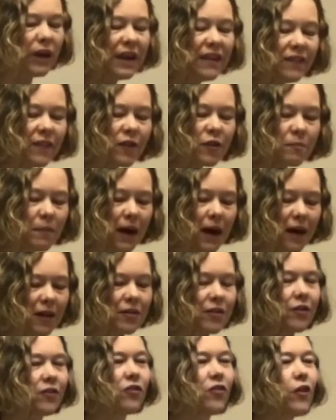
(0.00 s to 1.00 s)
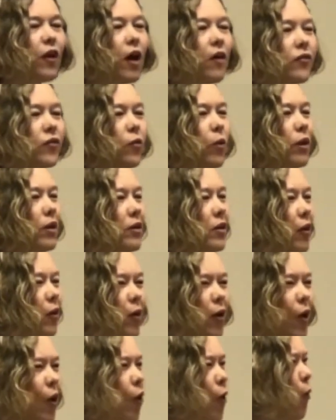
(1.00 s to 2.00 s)
read this passage, they often want to
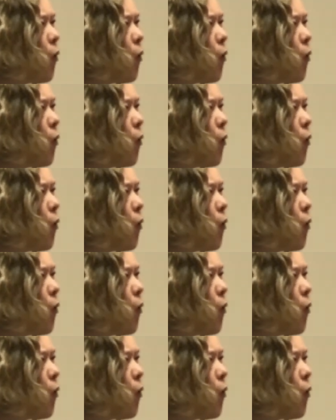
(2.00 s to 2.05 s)
know